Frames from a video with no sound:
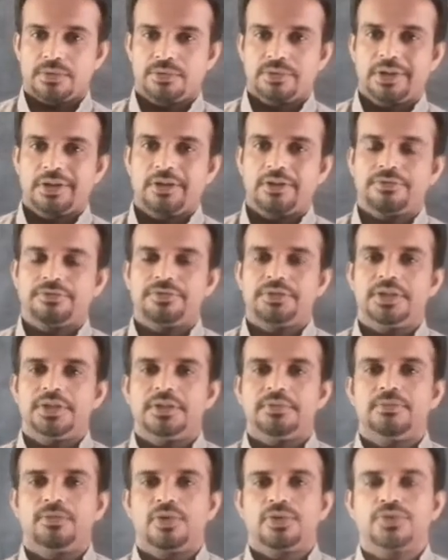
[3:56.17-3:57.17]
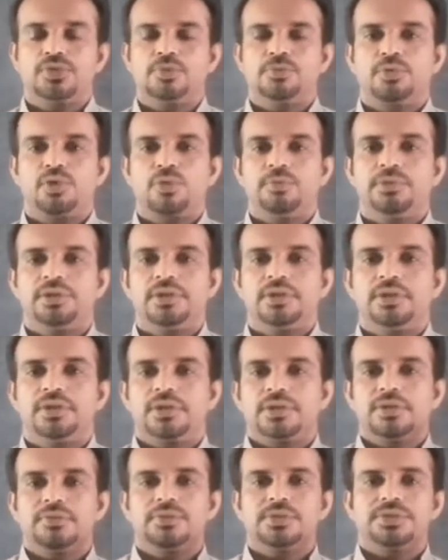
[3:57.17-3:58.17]
one of the most
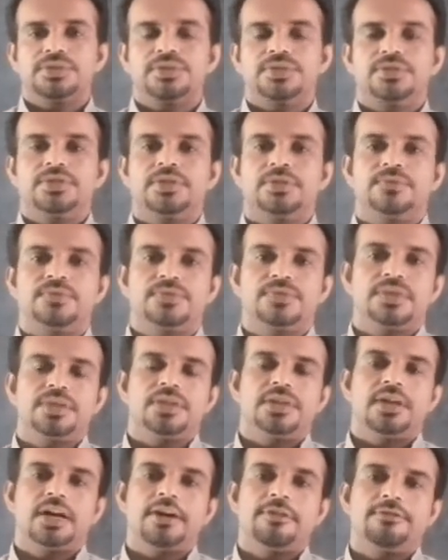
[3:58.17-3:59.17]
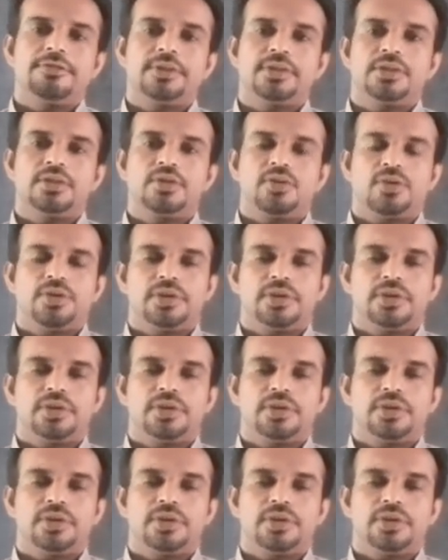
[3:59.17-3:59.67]
prominent river systems in African